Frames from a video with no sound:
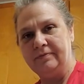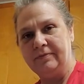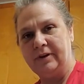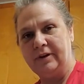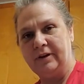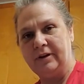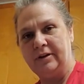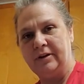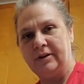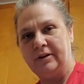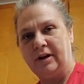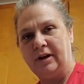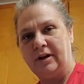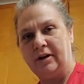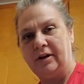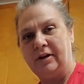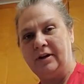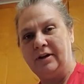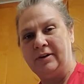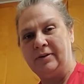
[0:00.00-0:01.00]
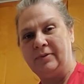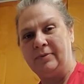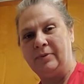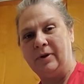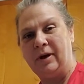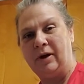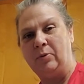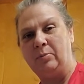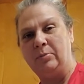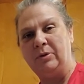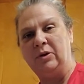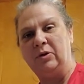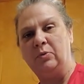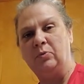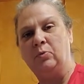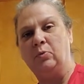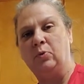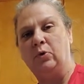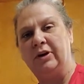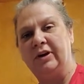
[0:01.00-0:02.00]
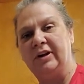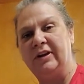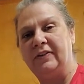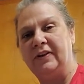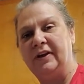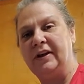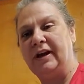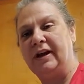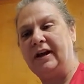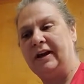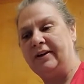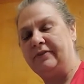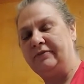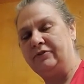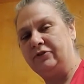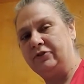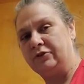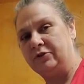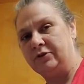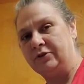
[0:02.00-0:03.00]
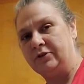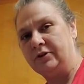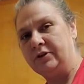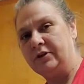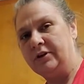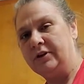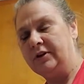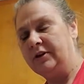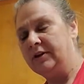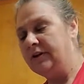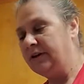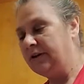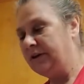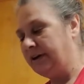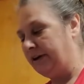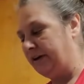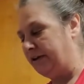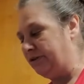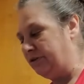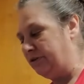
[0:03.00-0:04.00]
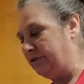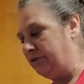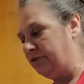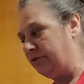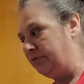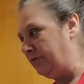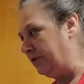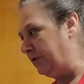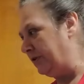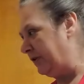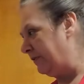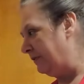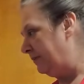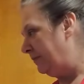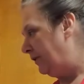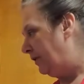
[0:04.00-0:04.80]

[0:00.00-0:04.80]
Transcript: and I'll begin working that after I do the filling.